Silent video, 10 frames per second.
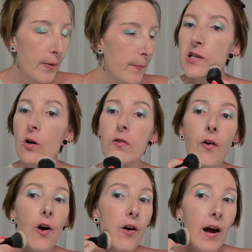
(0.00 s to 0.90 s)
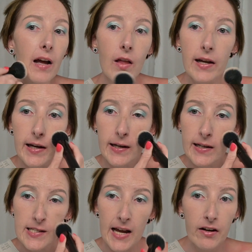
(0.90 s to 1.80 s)
So far, I like it.
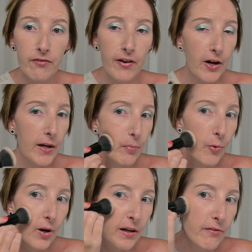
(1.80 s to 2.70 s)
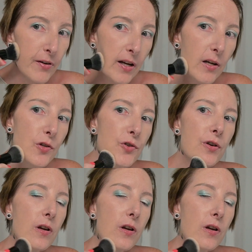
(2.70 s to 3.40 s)
It's got a very pretty finish.